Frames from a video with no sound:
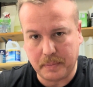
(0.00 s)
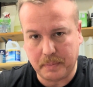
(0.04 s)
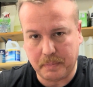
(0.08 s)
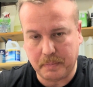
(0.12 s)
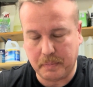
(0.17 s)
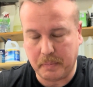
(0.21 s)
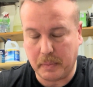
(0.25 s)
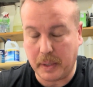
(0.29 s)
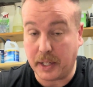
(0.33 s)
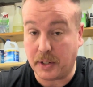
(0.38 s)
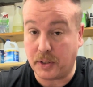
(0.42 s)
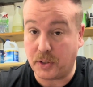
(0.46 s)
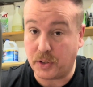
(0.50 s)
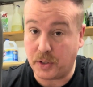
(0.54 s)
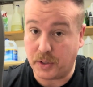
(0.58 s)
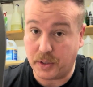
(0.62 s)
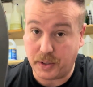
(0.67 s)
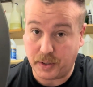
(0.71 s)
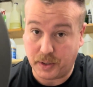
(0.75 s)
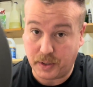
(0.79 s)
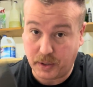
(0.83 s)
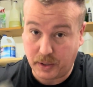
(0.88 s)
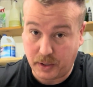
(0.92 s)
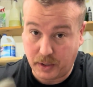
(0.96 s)
make
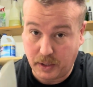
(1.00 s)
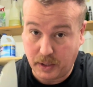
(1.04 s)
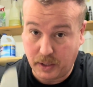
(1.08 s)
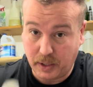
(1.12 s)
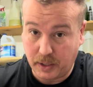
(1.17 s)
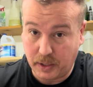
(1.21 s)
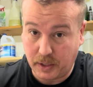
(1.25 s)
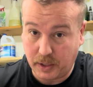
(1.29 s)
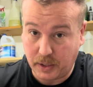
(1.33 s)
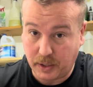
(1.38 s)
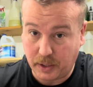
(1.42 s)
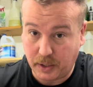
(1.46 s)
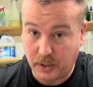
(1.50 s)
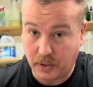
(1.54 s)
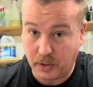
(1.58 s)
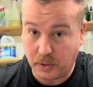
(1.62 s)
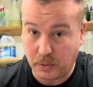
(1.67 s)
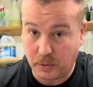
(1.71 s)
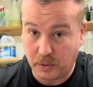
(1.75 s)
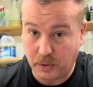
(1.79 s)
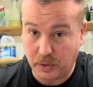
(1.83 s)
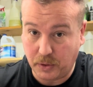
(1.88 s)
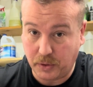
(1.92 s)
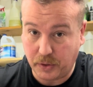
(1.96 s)
sure you
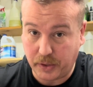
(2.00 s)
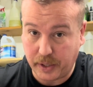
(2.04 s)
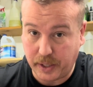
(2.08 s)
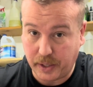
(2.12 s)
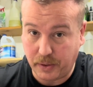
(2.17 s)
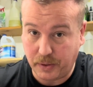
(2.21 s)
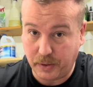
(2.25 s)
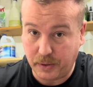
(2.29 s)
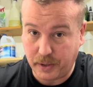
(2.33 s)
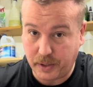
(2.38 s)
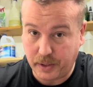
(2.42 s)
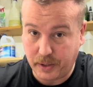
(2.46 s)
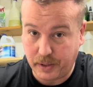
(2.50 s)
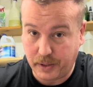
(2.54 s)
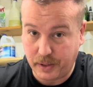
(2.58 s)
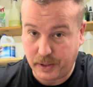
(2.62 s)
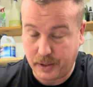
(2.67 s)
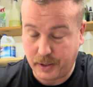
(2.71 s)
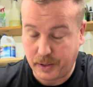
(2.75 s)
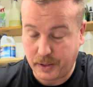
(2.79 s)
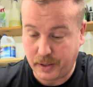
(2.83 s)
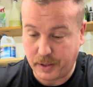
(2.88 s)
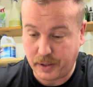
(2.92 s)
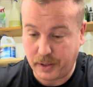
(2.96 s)
don't lose out,
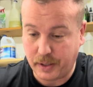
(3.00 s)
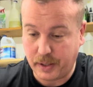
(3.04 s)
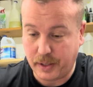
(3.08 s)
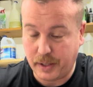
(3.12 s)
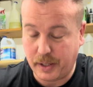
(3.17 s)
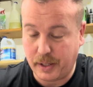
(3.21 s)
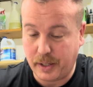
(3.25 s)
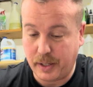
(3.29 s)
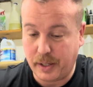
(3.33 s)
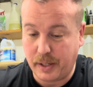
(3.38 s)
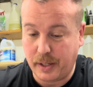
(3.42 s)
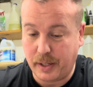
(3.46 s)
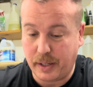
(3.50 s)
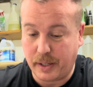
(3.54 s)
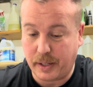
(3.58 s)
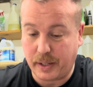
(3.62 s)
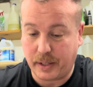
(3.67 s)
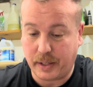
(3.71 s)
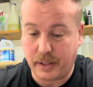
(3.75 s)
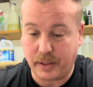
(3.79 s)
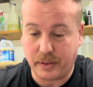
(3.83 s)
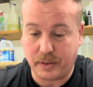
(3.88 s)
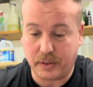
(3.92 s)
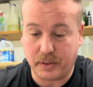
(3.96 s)

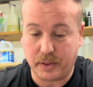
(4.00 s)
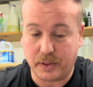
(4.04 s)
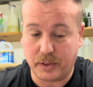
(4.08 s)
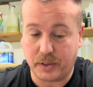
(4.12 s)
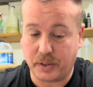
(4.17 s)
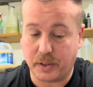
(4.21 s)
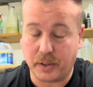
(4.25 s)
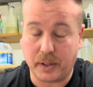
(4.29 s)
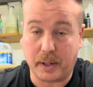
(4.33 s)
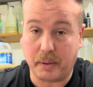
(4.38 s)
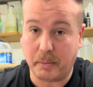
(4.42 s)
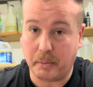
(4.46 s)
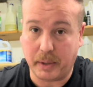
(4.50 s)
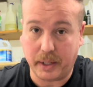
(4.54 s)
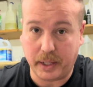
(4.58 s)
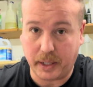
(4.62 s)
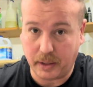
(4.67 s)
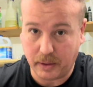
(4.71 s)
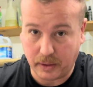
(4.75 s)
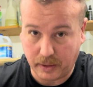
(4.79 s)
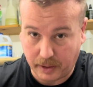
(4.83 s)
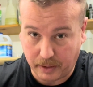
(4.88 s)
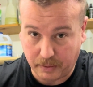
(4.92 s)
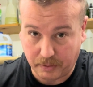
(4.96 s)
because there's not many
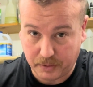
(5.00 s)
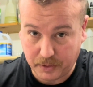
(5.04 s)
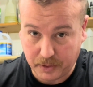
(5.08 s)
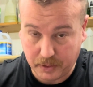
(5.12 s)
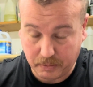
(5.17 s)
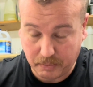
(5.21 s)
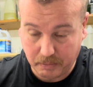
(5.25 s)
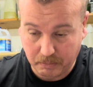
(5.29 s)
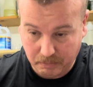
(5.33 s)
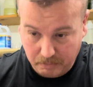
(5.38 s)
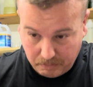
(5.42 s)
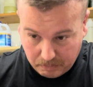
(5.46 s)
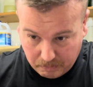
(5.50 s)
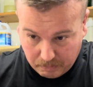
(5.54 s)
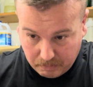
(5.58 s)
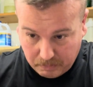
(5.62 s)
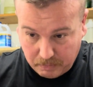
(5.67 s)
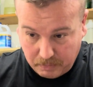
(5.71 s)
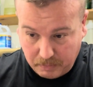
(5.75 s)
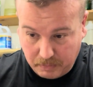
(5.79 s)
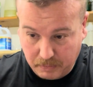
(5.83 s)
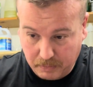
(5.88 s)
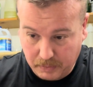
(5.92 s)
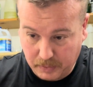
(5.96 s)
left.
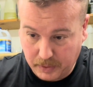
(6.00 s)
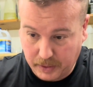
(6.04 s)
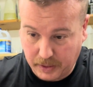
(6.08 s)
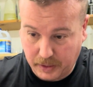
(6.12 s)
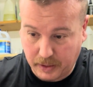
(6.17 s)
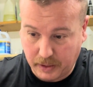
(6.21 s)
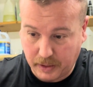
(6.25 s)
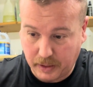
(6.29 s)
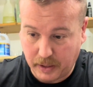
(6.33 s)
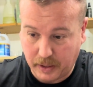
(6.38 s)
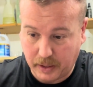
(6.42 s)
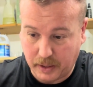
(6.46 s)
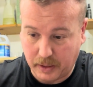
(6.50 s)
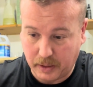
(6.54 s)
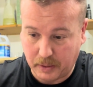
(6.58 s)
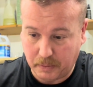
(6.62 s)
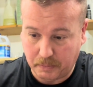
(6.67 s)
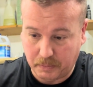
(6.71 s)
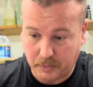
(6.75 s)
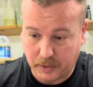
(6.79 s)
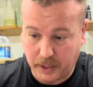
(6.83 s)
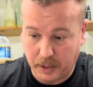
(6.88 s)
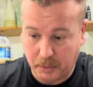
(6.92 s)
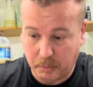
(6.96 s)

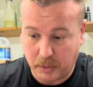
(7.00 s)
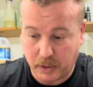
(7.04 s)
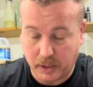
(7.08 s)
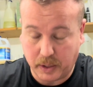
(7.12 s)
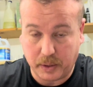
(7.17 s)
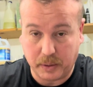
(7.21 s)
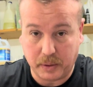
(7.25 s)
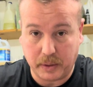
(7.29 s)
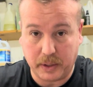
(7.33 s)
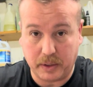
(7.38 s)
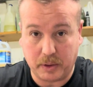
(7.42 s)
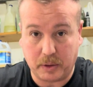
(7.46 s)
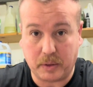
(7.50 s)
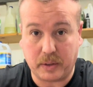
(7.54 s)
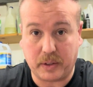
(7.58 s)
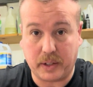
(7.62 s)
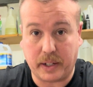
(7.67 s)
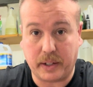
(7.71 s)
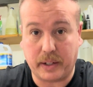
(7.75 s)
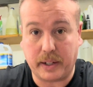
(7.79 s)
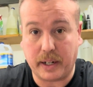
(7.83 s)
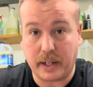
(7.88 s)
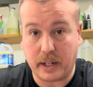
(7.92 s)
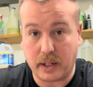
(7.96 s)
Dietmar has
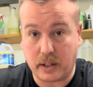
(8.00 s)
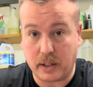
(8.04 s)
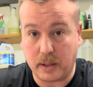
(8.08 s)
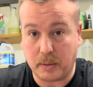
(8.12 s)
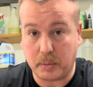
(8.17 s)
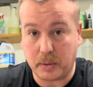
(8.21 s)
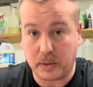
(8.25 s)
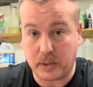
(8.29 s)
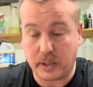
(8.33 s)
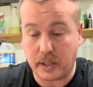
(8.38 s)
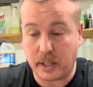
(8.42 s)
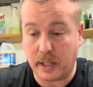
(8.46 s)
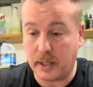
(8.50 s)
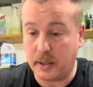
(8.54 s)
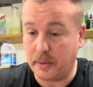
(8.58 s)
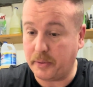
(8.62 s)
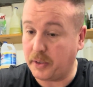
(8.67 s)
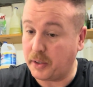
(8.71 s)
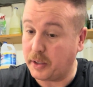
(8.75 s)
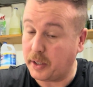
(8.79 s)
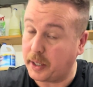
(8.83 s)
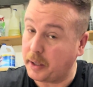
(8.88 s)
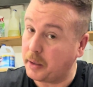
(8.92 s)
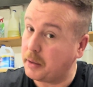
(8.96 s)
said that a couple times,
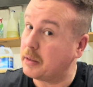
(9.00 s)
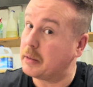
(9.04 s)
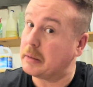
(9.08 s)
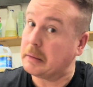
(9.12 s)
like,